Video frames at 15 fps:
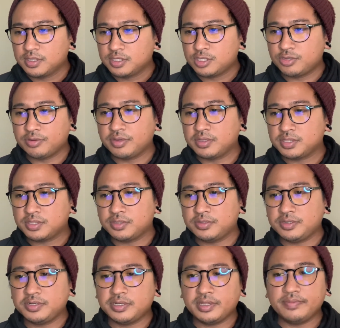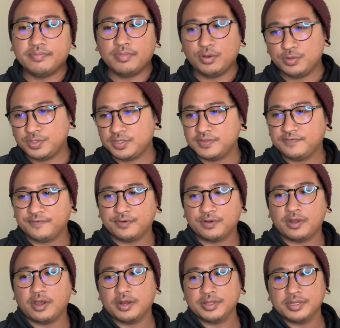triggering certain emotions for our
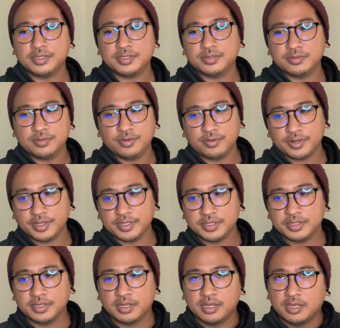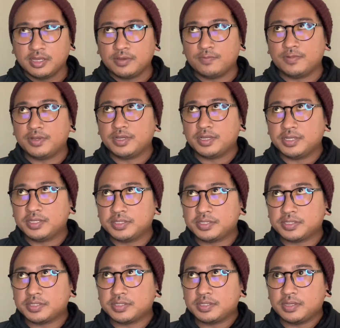audience to notice,
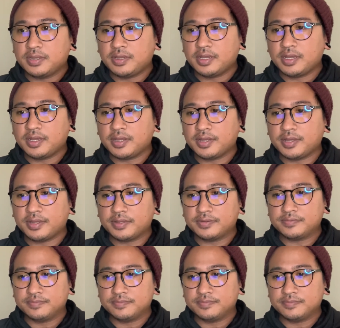was the